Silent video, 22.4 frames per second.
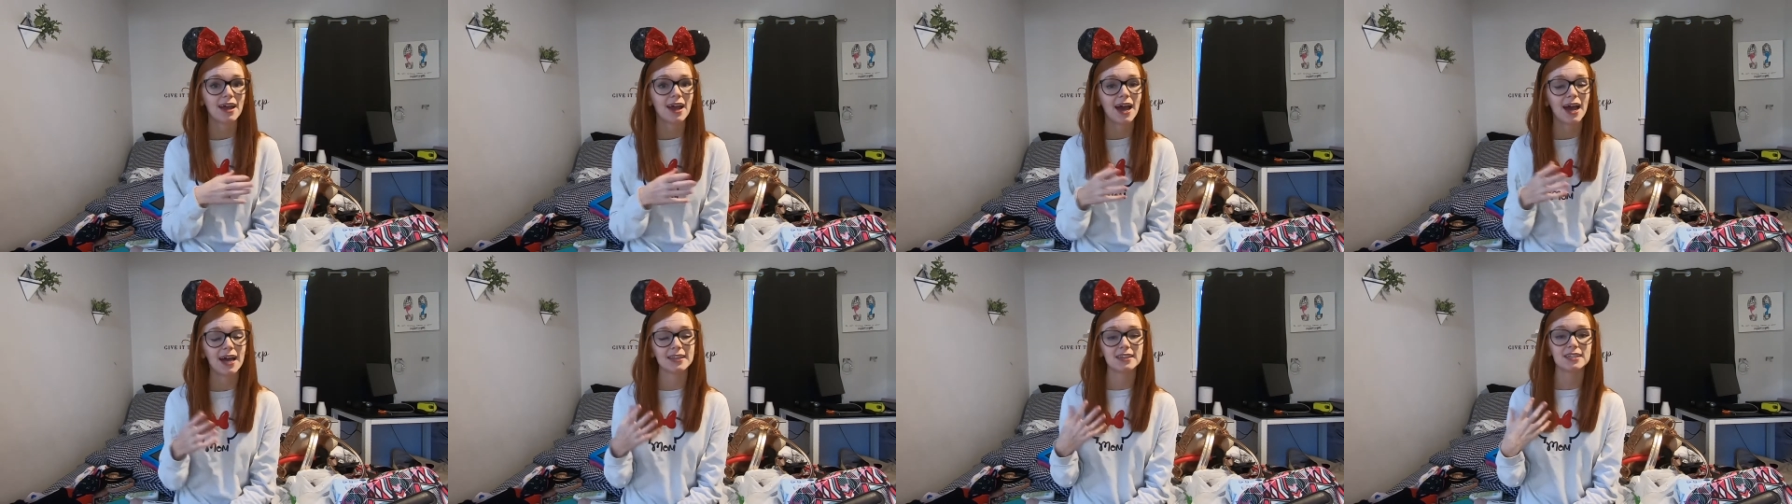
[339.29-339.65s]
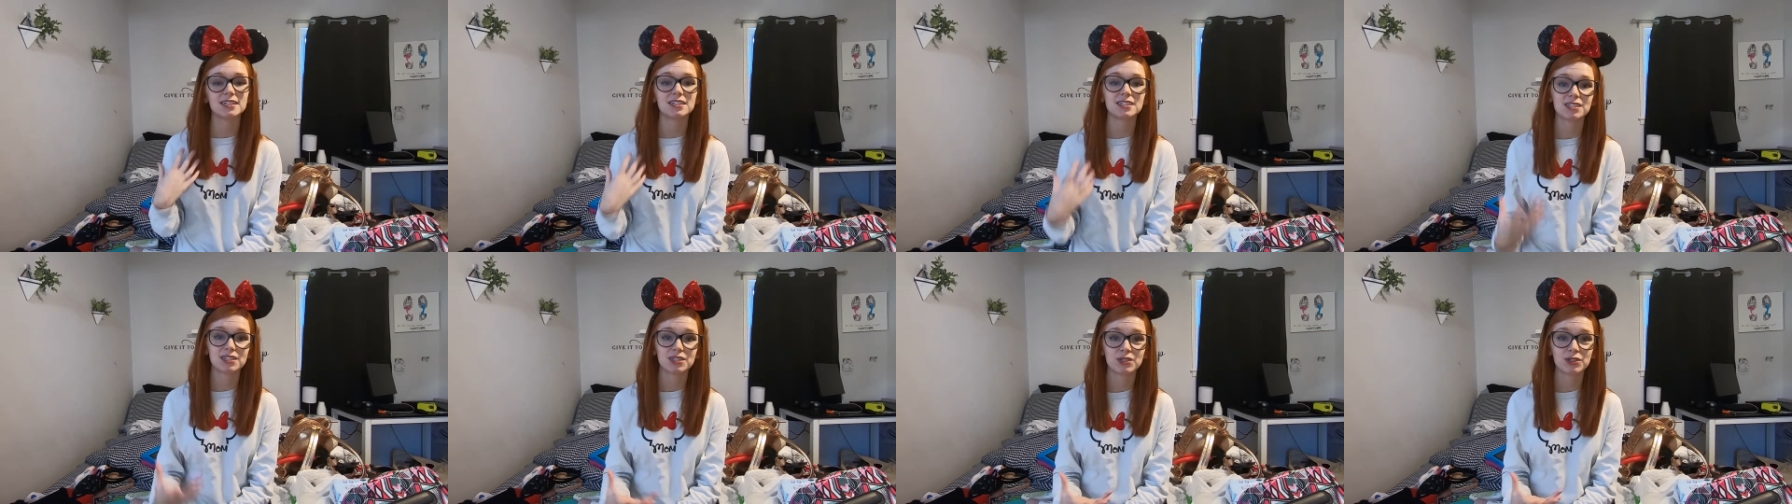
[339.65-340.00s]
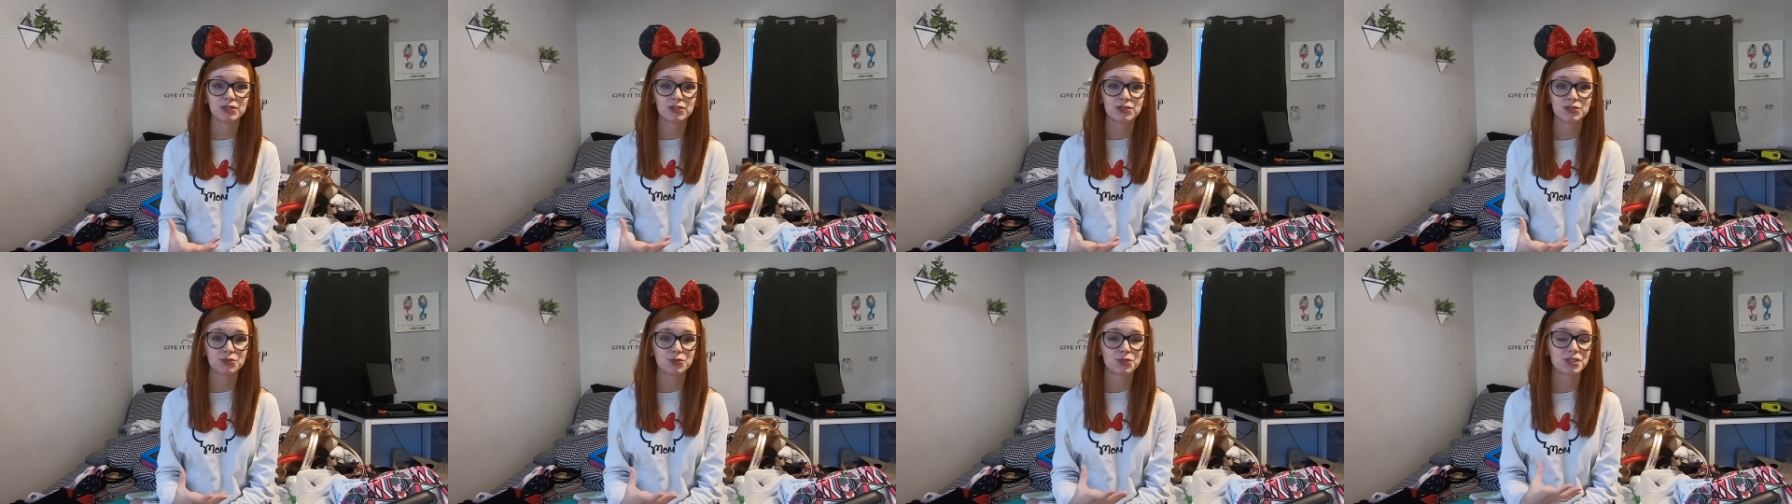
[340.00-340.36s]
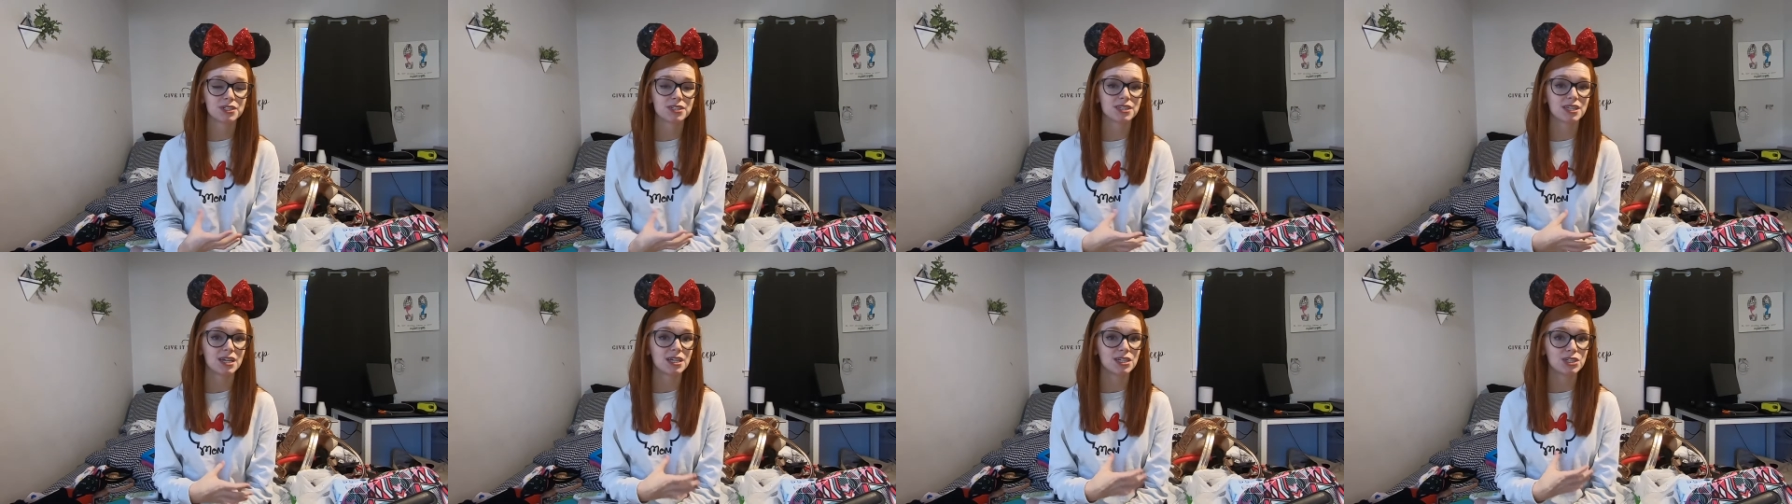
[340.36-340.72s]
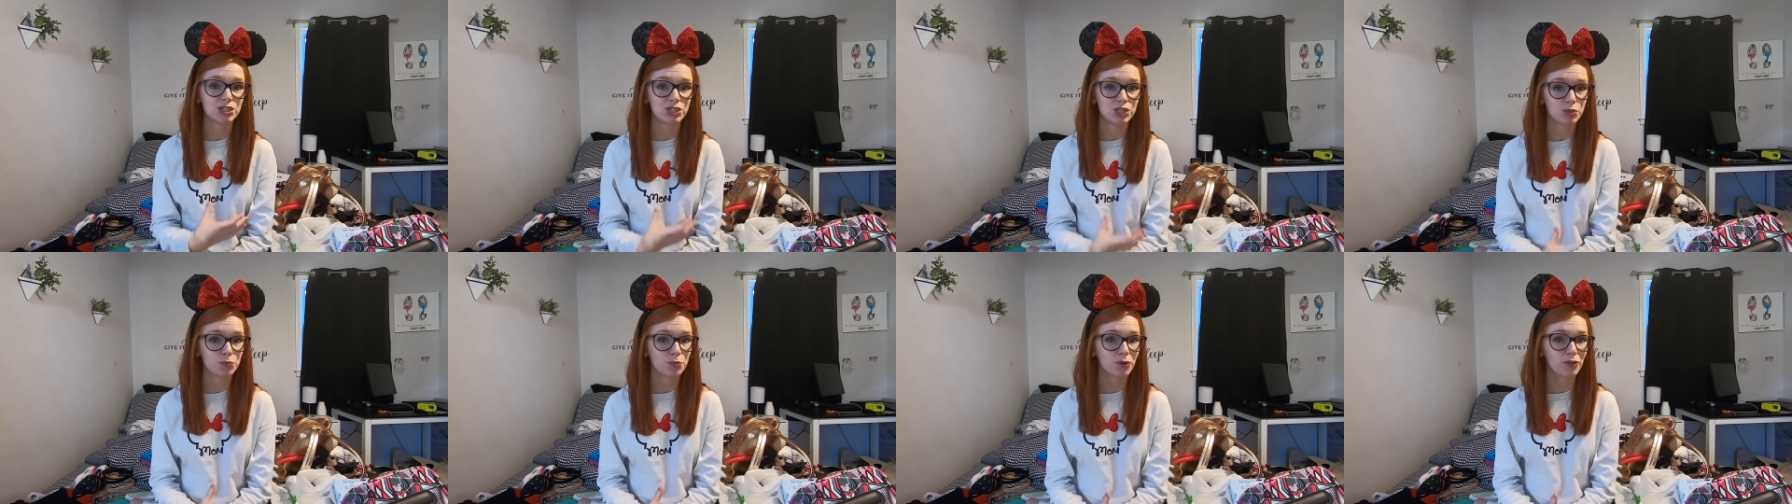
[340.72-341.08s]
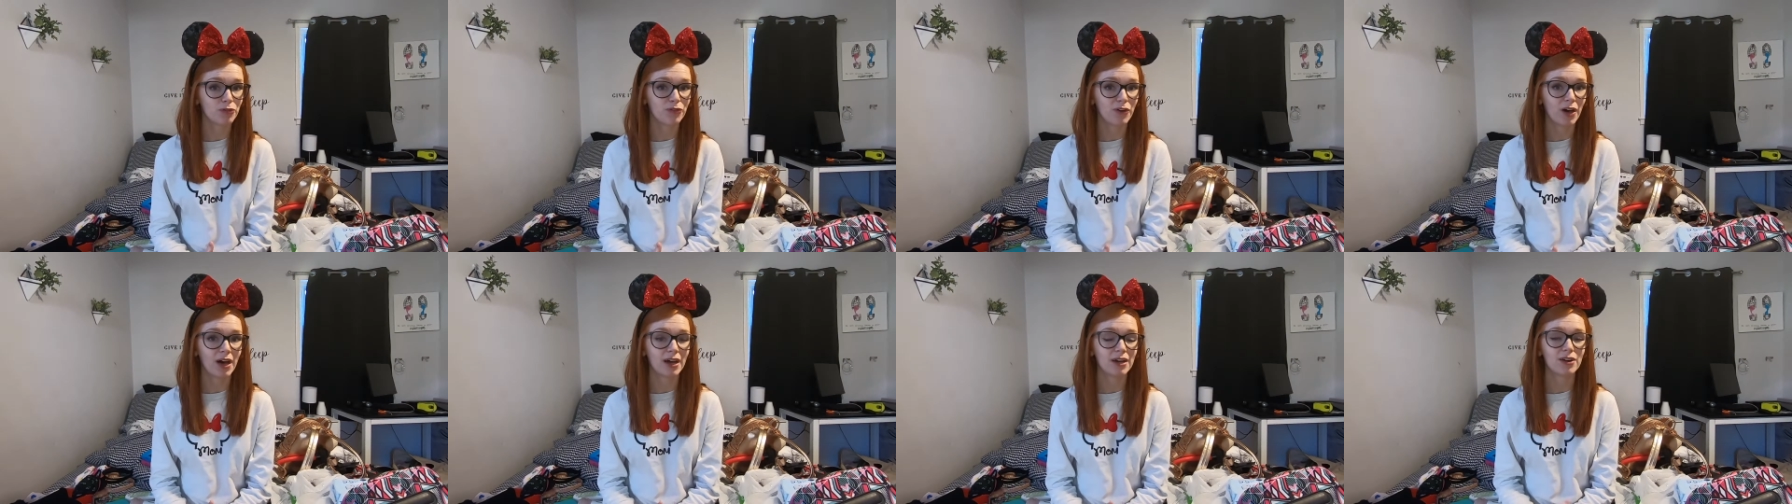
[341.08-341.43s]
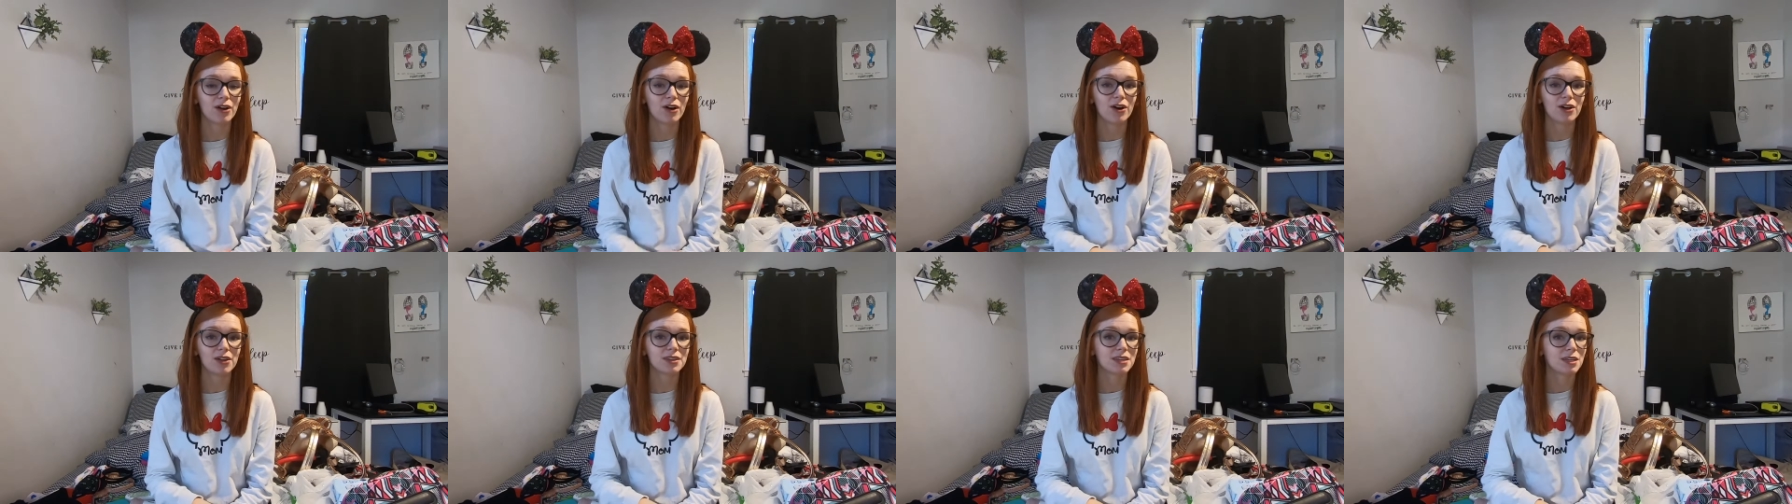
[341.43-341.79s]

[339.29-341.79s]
At the Disney resorts, they do provide all